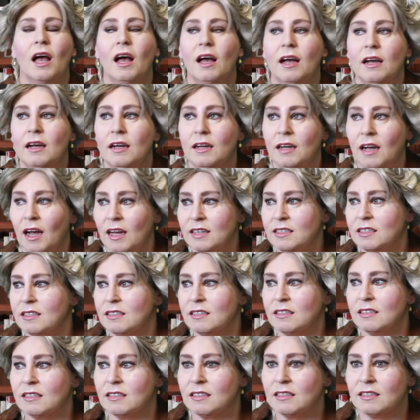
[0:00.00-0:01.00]
I
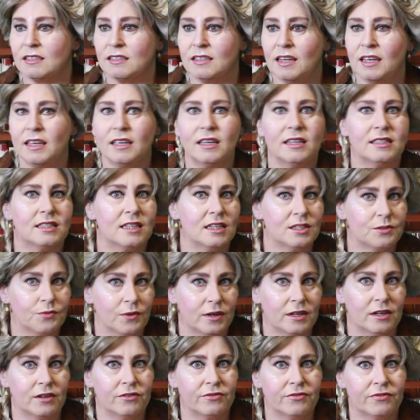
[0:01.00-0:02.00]
think it is
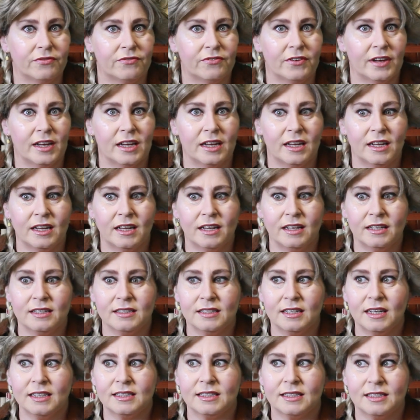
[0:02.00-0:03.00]
one of
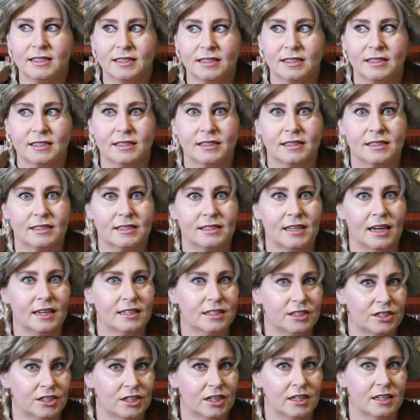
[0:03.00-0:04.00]

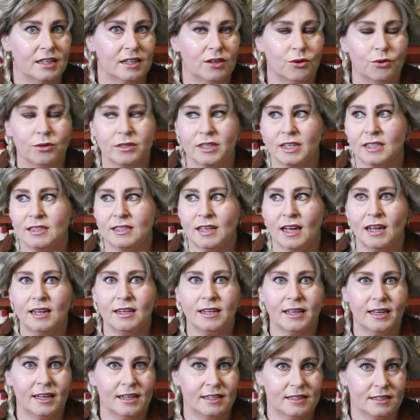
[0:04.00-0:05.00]
Natasha or
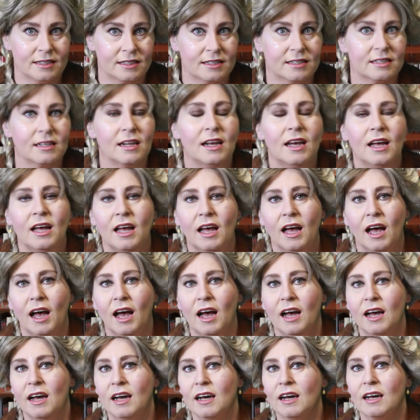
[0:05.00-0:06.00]
Natalia's
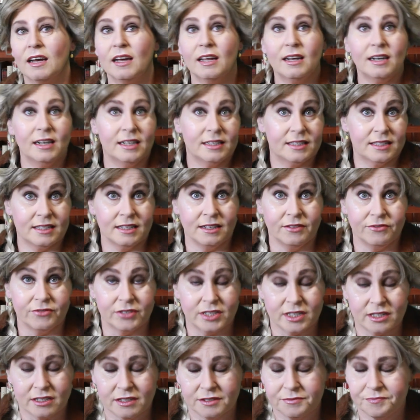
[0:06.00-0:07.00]

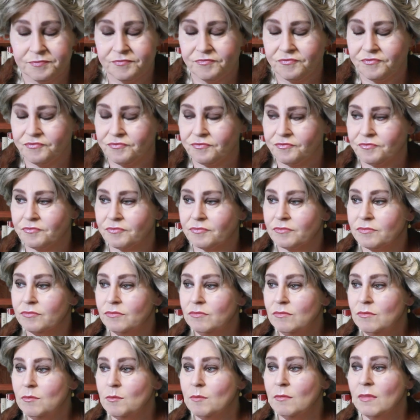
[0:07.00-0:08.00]
relatives.
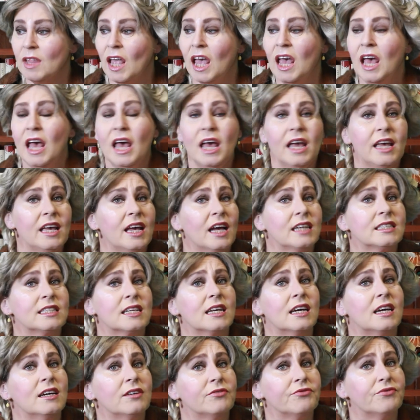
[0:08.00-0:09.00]
He
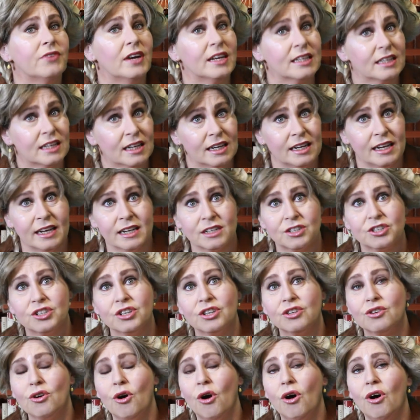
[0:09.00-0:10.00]
has a fine
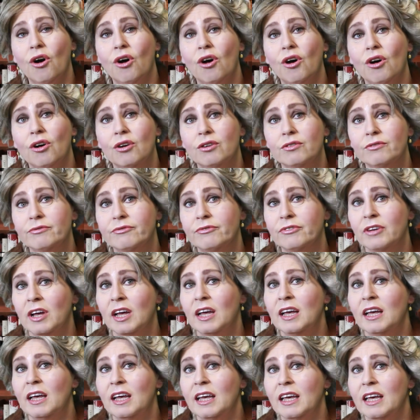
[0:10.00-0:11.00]
collection of
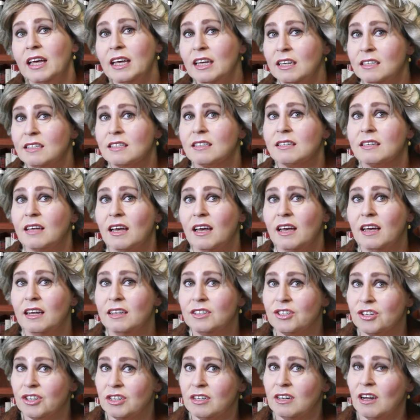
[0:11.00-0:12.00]
East
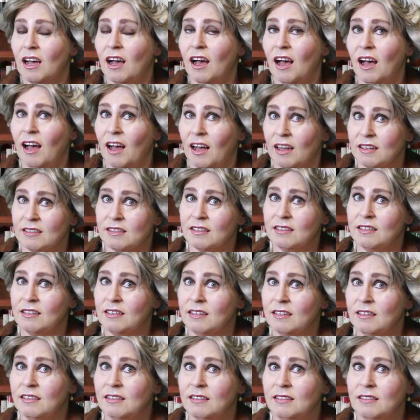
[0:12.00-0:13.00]
Asian art.